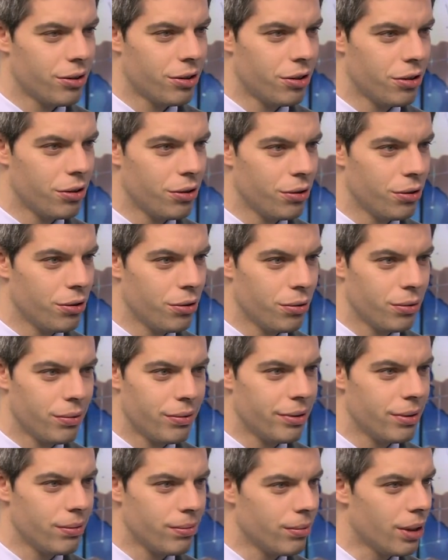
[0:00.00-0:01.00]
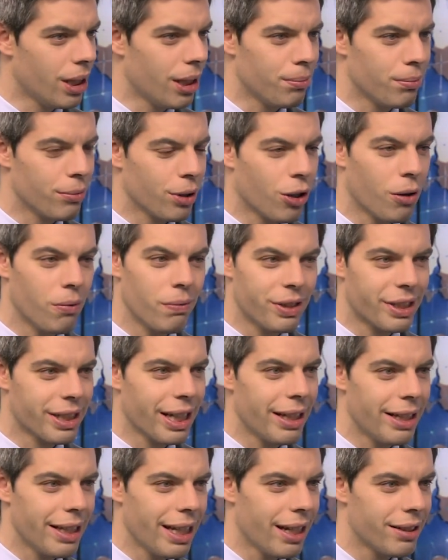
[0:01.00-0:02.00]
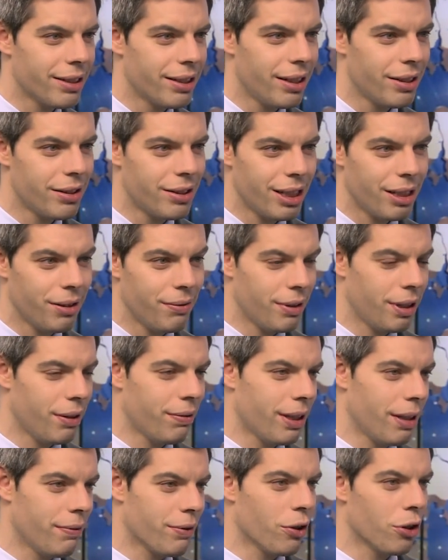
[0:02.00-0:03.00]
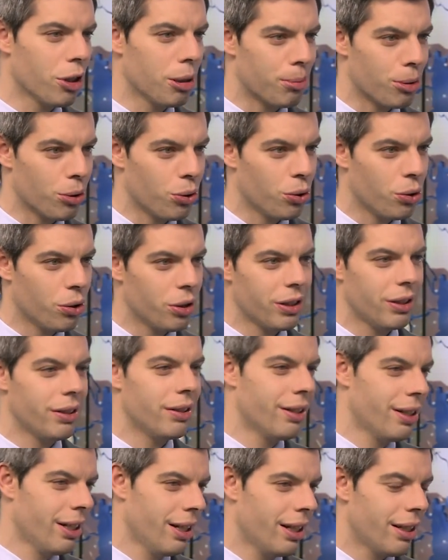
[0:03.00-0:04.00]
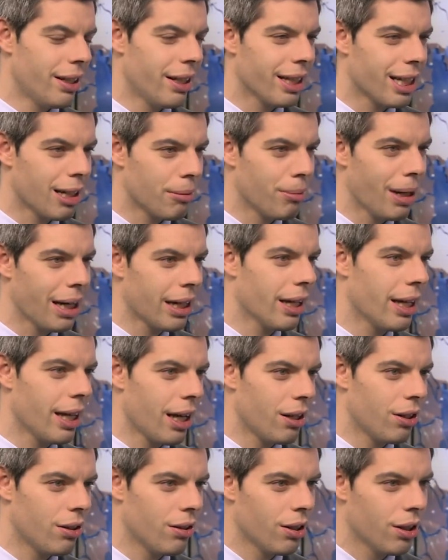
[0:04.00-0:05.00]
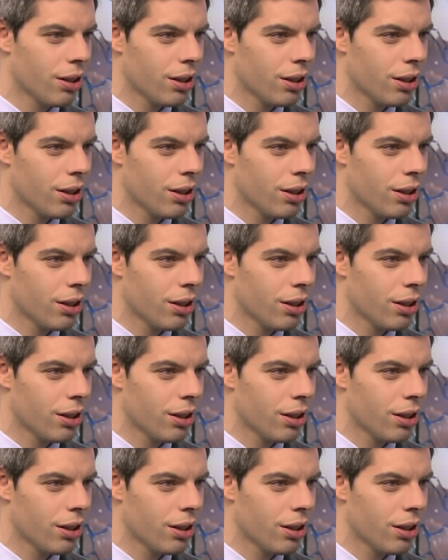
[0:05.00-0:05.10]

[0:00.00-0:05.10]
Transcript: to um, confiscate the assets, even if they've gone abroad and they come back again?